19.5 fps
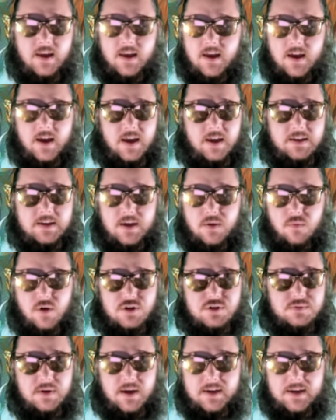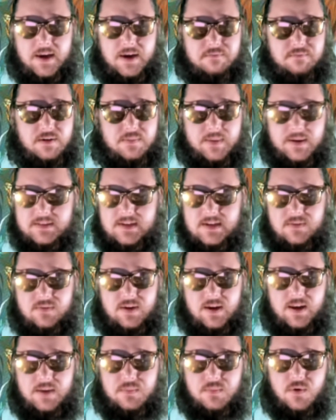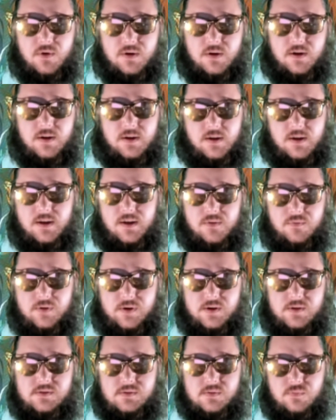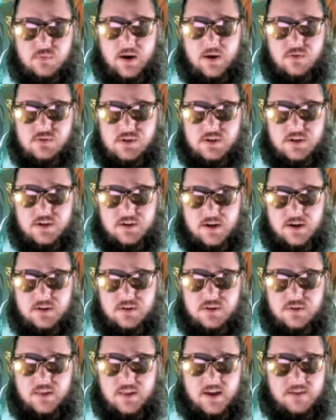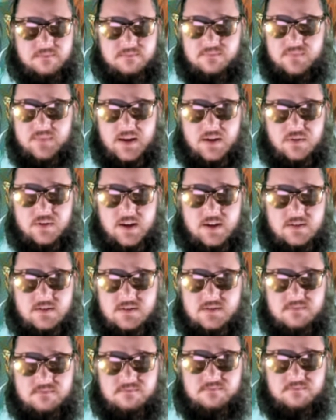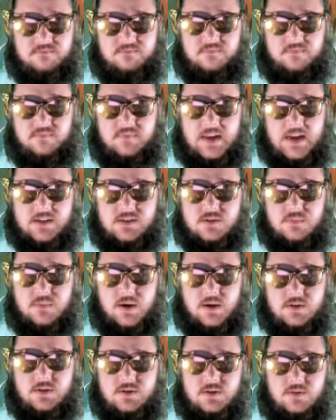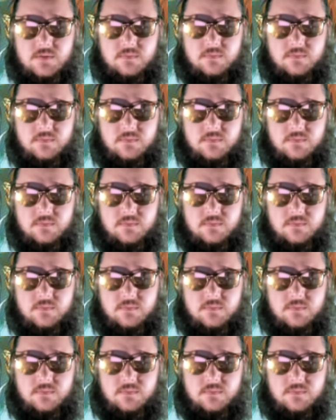I can't read my TV anymore. When I was younger, I could do that. Nowadays, not so much.